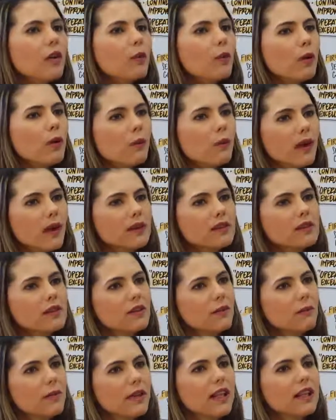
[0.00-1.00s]
We want
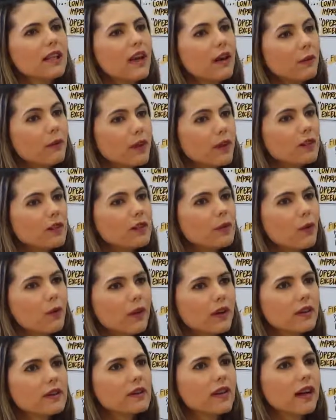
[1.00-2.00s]
to be that
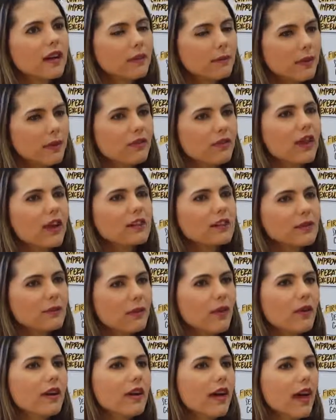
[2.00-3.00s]
resource that can be
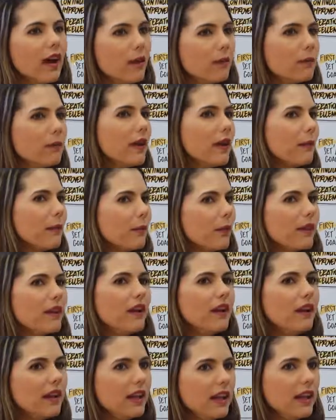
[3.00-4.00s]
flexible and help them when
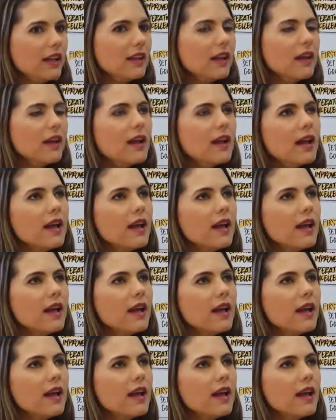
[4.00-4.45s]
they need.